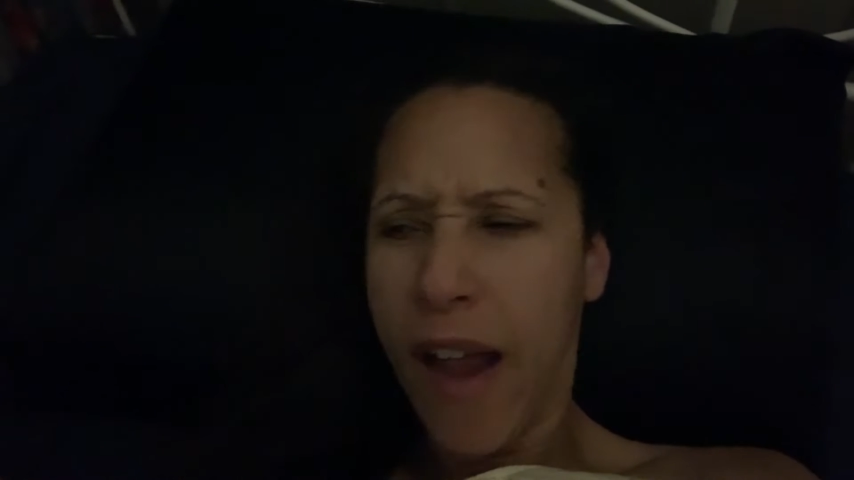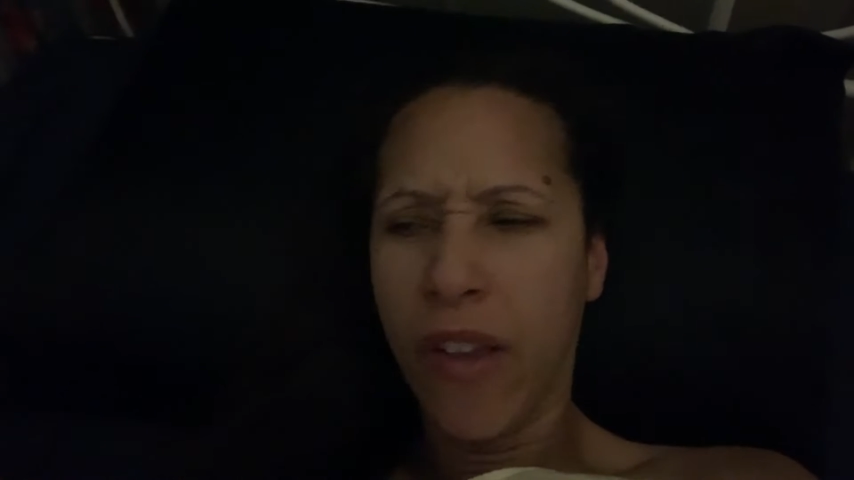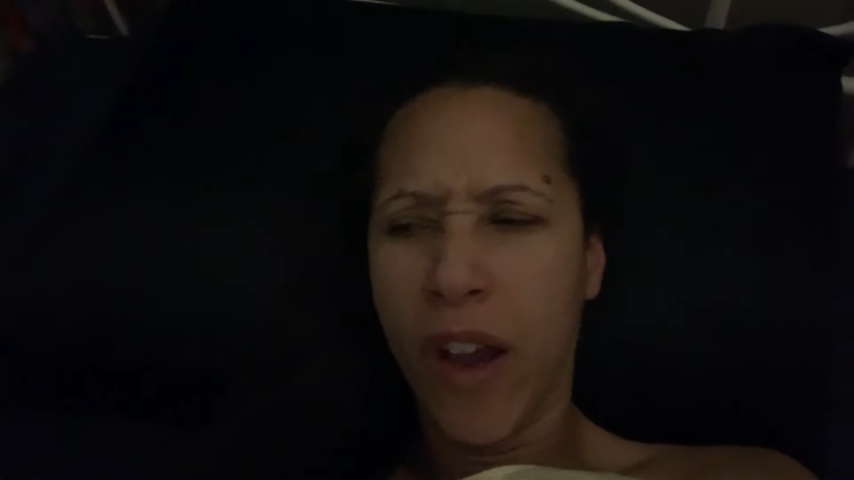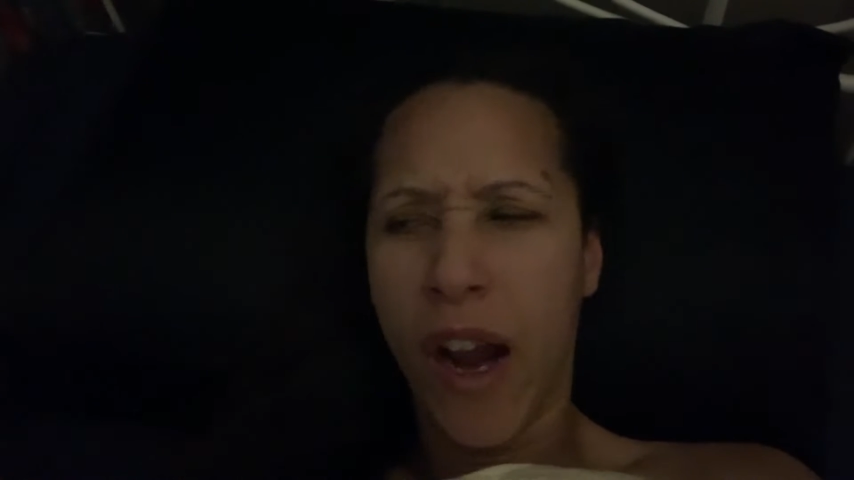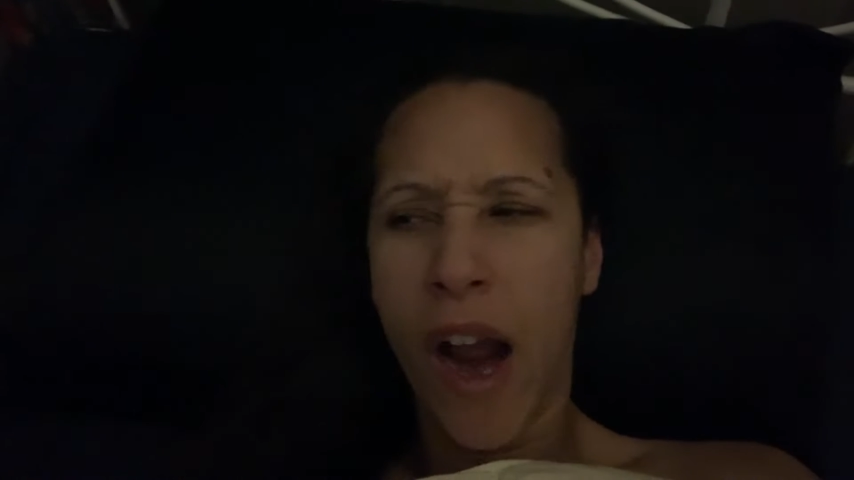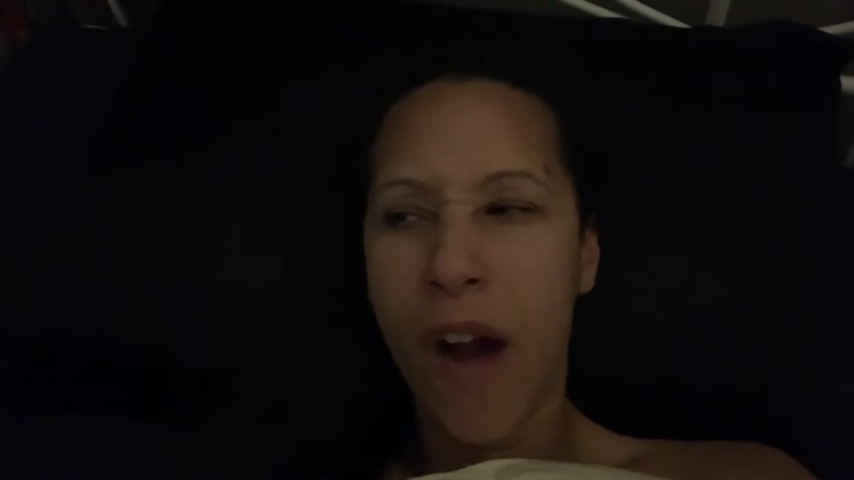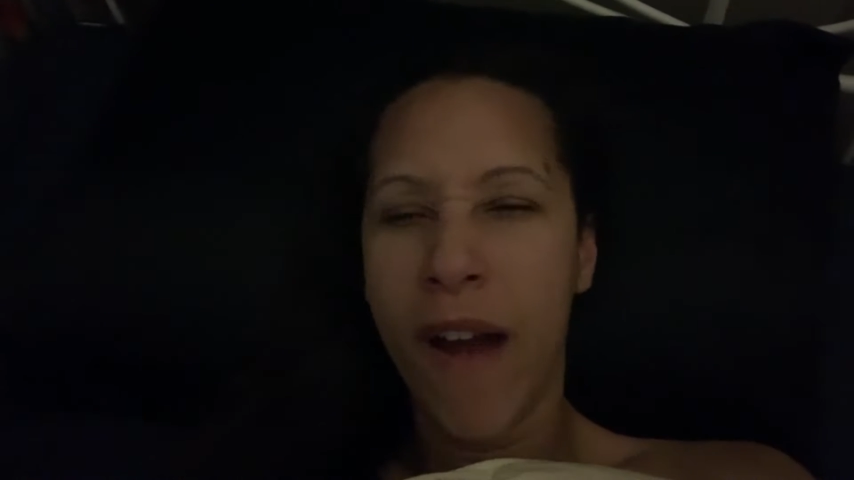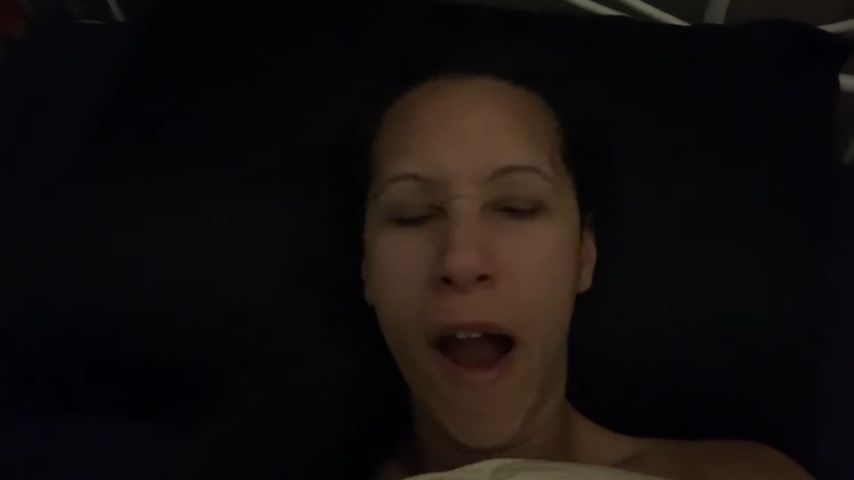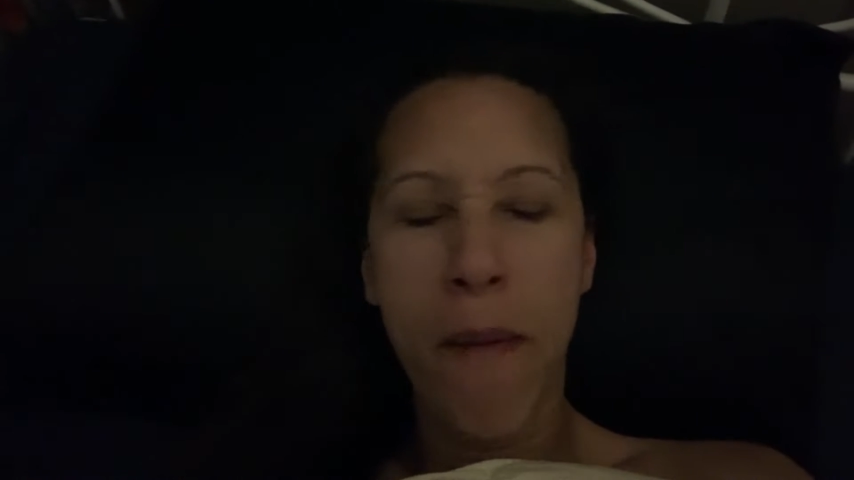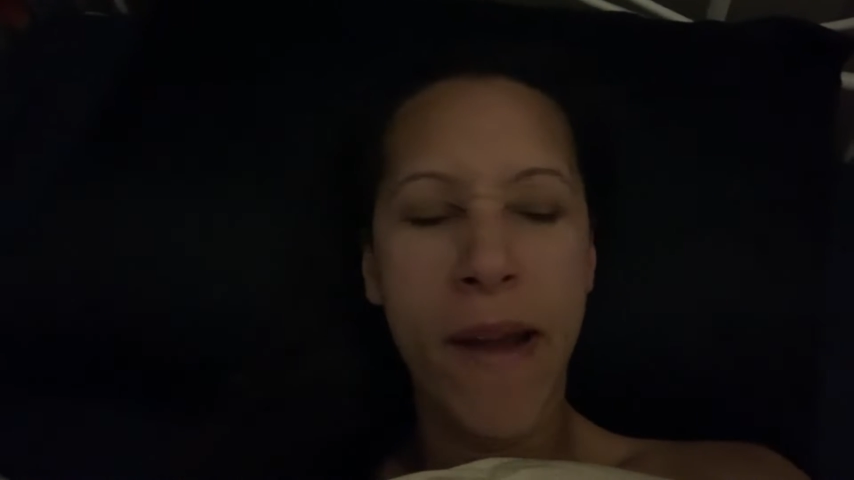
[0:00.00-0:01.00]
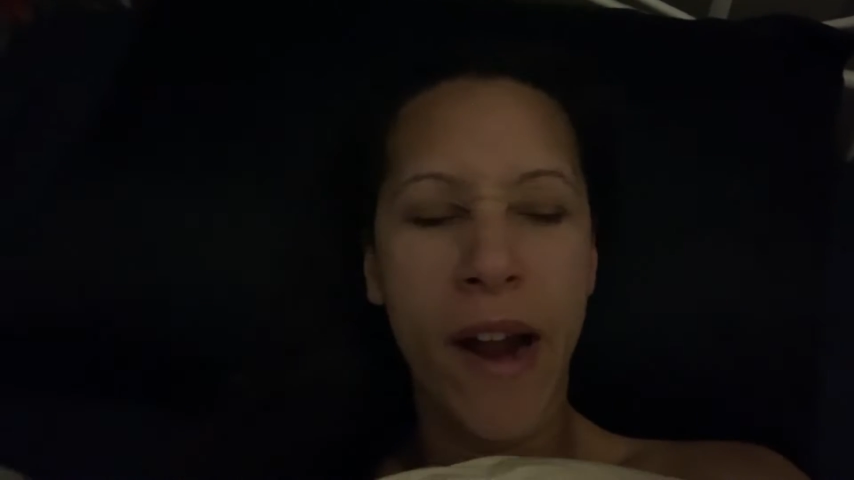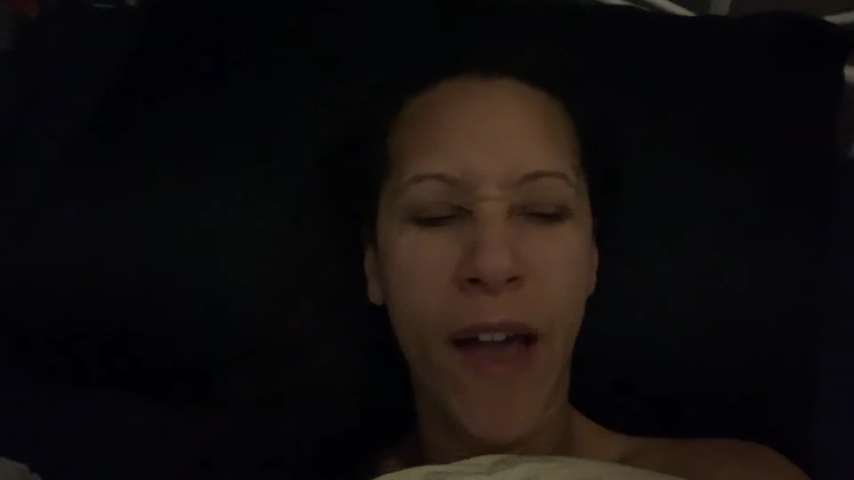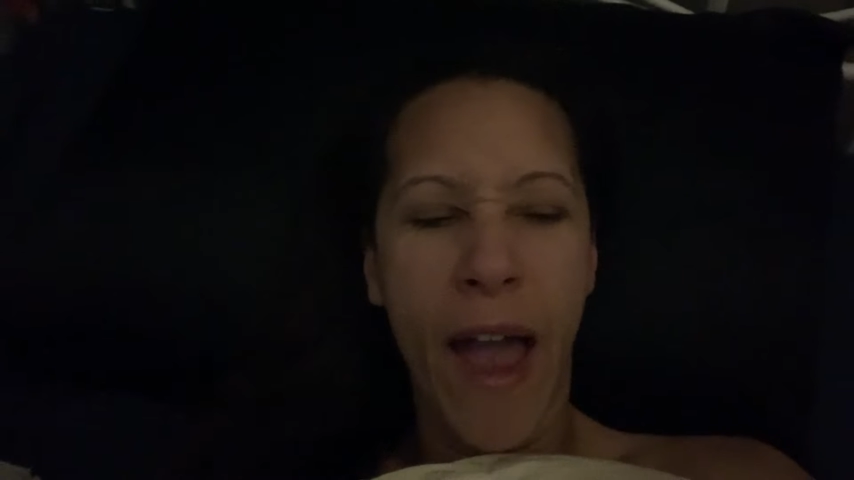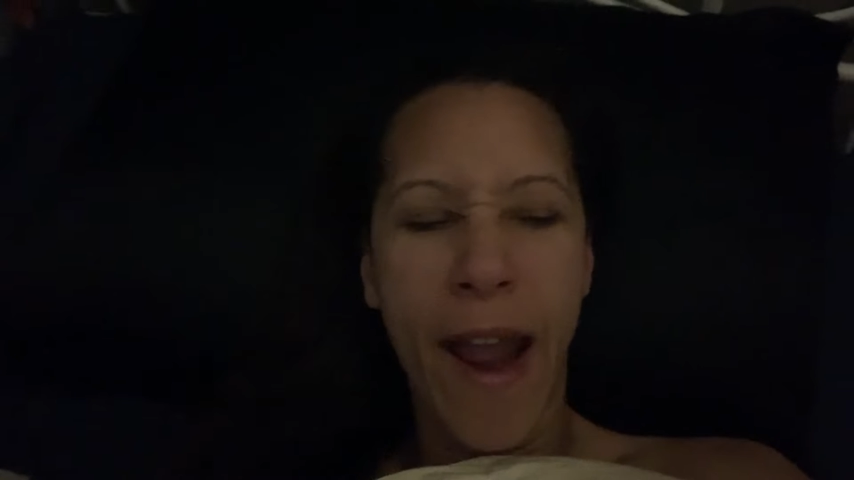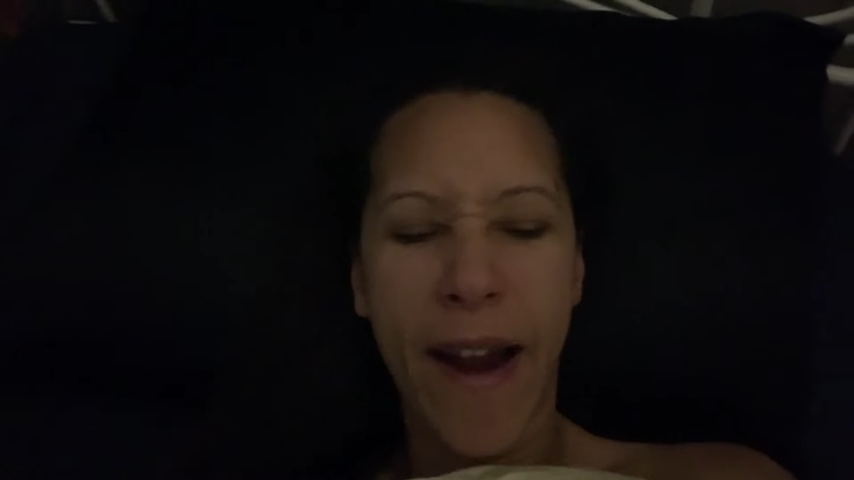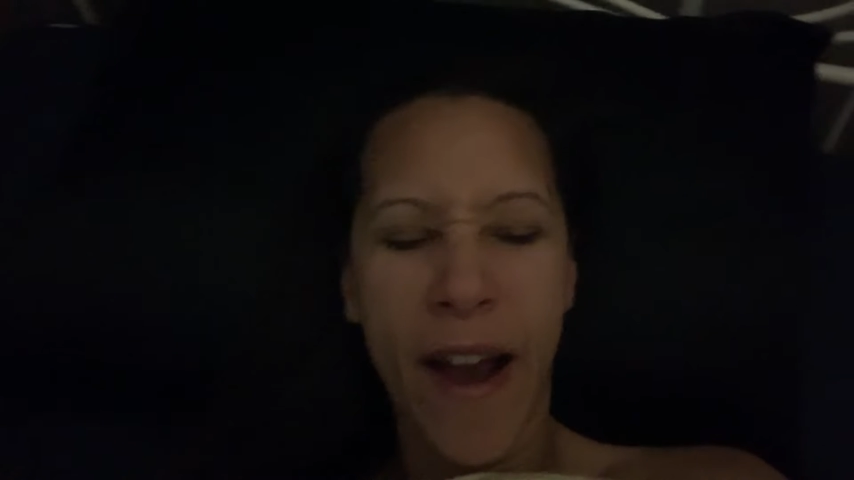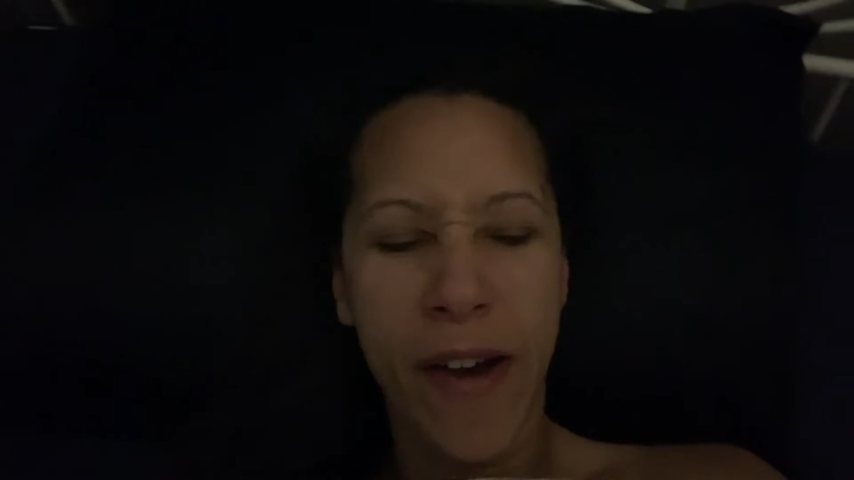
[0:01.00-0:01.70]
like, looking around, being like,